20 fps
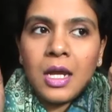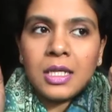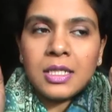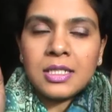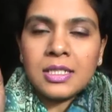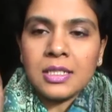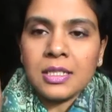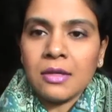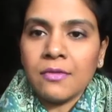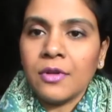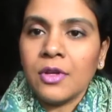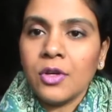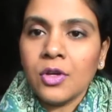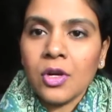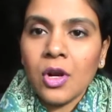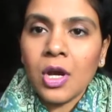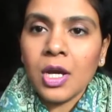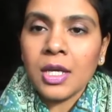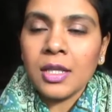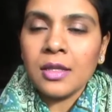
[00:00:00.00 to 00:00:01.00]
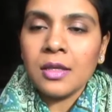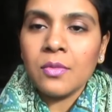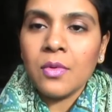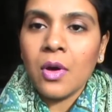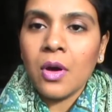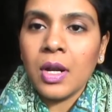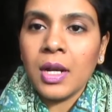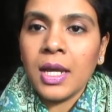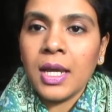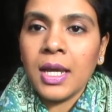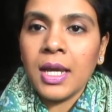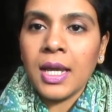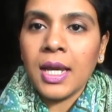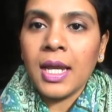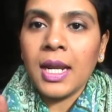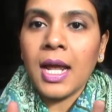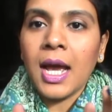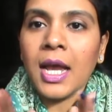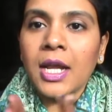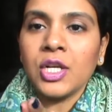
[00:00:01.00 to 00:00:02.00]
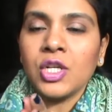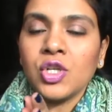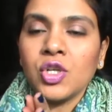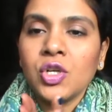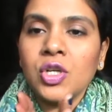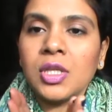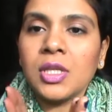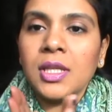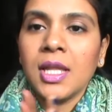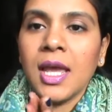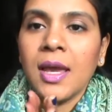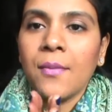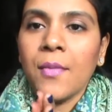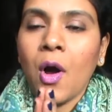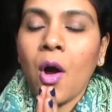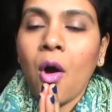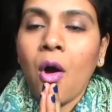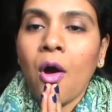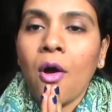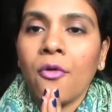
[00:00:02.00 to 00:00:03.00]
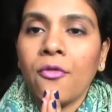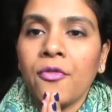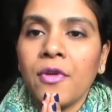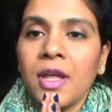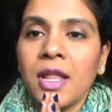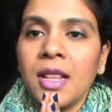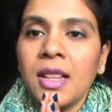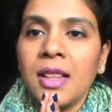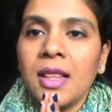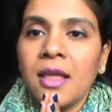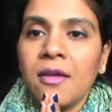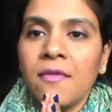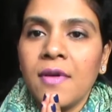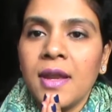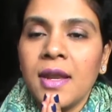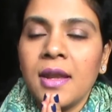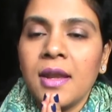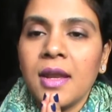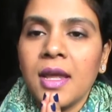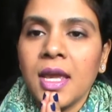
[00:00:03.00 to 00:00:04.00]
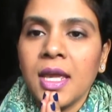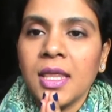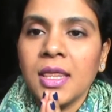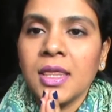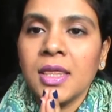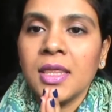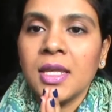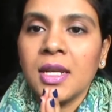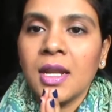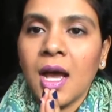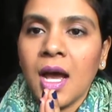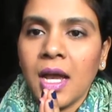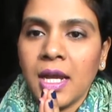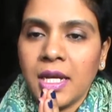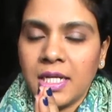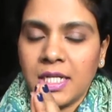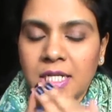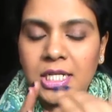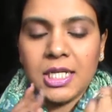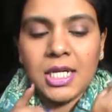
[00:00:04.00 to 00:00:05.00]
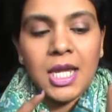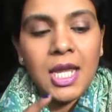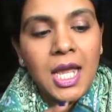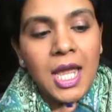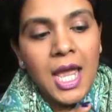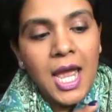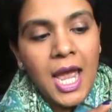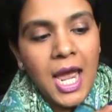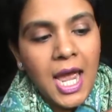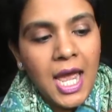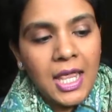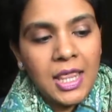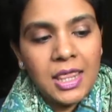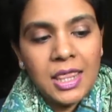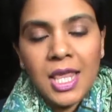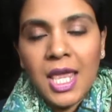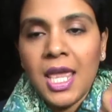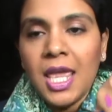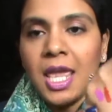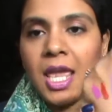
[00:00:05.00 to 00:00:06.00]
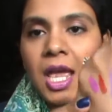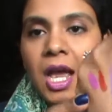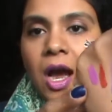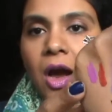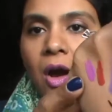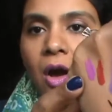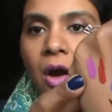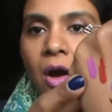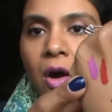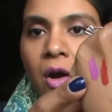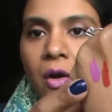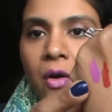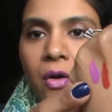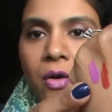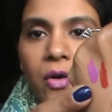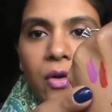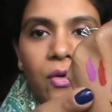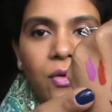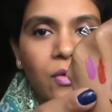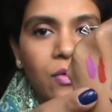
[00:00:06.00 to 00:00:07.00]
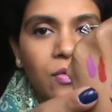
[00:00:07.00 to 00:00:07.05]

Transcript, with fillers: 7 o'clock in the morning and I took them off 11 in the night and they are